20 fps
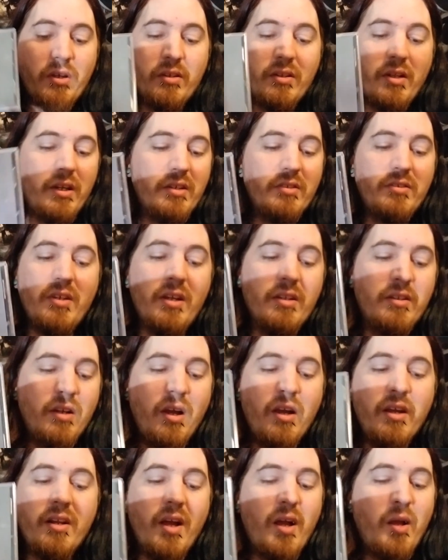Like I said,
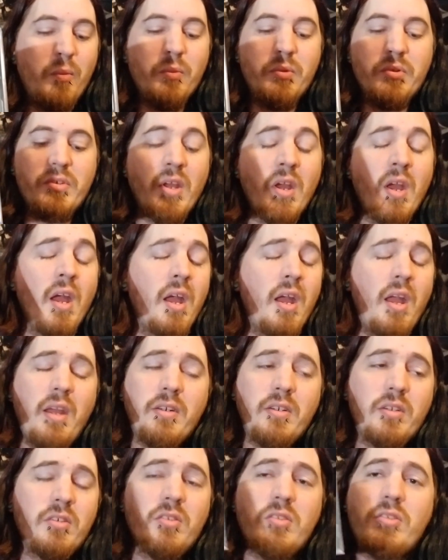9 albums
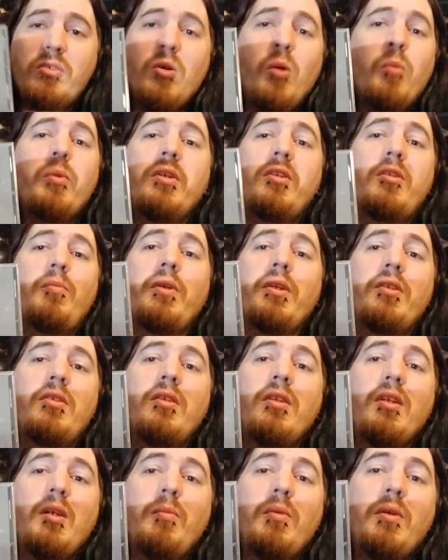and just so many splits
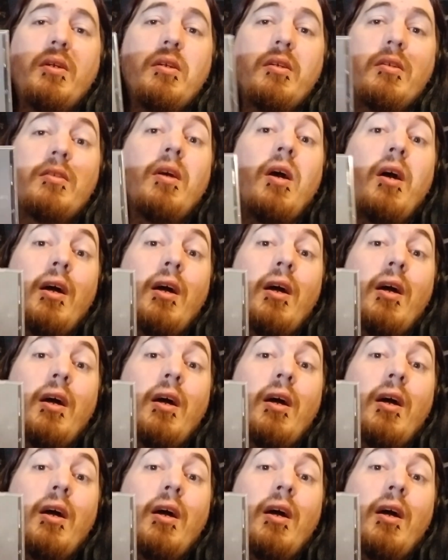and EPs.